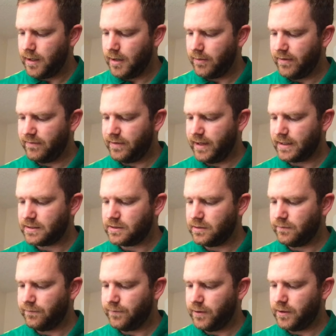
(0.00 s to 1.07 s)
We have an x to
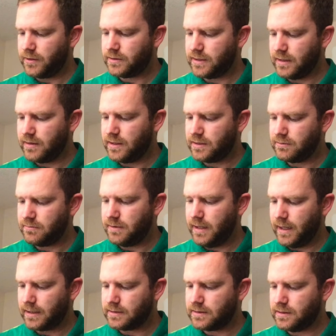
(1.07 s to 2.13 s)
the first, and this would be
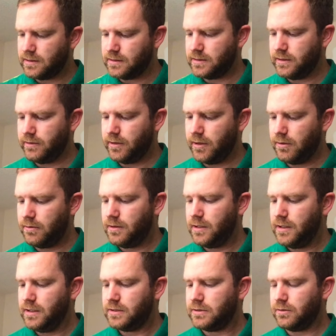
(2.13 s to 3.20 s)
x to the 0.
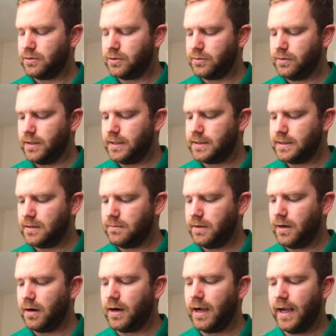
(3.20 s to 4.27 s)
So 3 is going to be
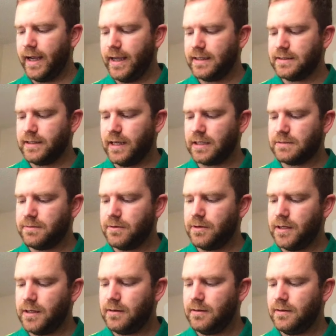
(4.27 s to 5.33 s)
our highest
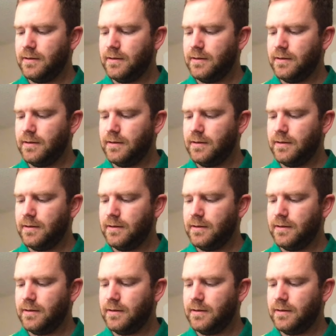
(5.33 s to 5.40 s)
exponent.